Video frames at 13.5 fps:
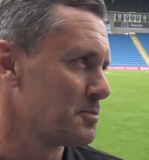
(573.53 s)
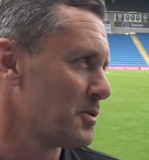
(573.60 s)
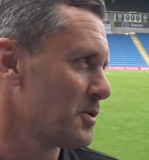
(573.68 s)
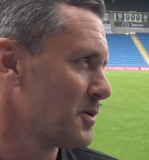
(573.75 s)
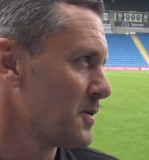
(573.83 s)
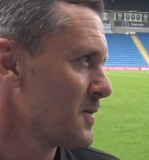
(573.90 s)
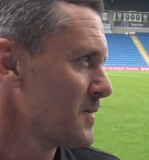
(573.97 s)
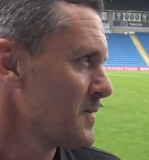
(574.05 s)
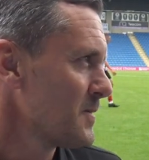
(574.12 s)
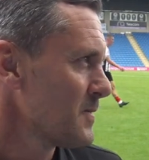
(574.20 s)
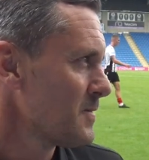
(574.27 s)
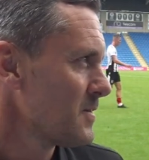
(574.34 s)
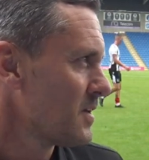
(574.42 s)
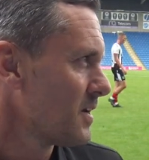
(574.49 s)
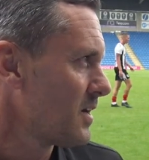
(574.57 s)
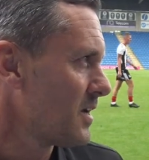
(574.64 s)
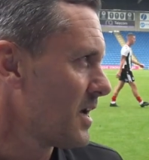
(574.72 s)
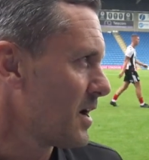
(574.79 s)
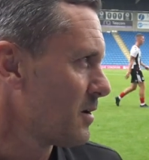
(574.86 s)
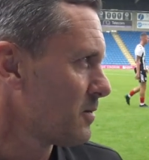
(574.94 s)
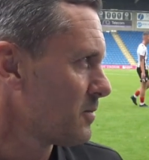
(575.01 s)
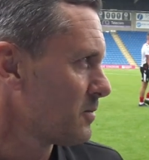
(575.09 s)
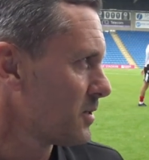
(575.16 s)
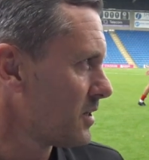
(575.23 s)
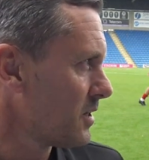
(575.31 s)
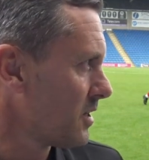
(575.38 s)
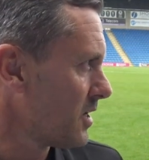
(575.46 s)
But yeah,
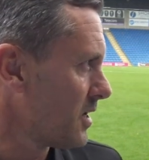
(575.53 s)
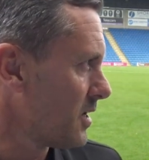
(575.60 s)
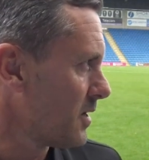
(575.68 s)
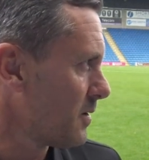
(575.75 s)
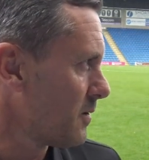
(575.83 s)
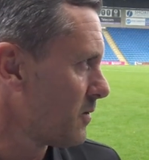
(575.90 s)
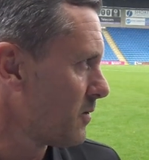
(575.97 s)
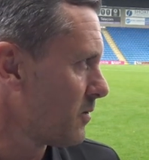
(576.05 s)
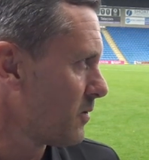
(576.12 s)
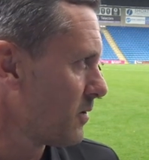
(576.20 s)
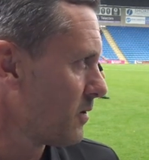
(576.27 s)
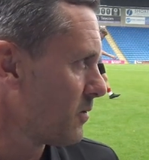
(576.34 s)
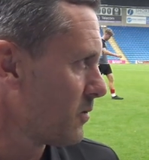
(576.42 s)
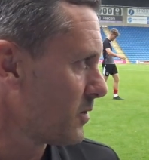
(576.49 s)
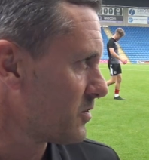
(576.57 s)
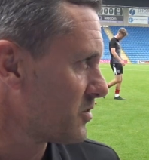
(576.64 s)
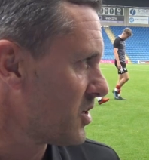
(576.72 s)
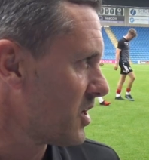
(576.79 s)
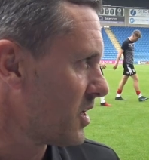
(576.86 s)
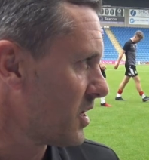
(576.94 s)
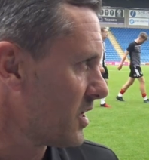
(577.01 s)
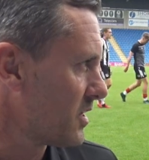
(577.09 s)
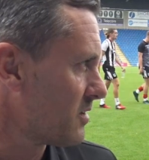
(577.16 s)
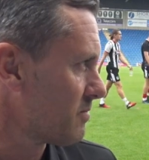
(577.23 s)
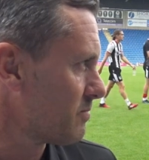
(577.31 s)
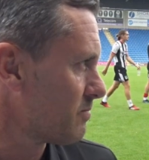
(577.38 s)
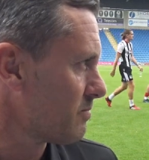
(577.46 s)
we'll certainly
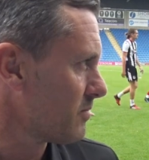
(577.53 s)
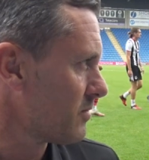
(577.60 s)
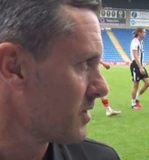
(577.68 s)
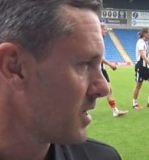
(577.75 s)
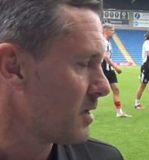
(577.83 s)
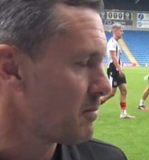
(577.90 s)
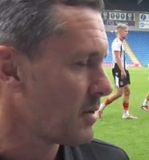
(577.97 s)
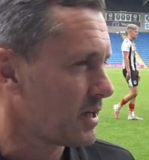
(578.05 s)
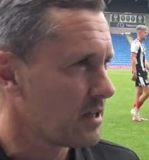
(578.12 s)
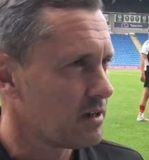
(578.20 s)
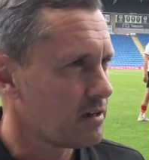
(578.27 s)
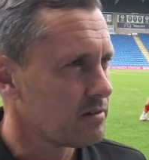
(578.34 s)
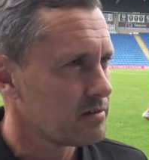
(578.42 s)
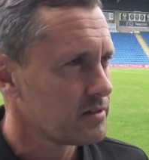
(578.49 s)
keep making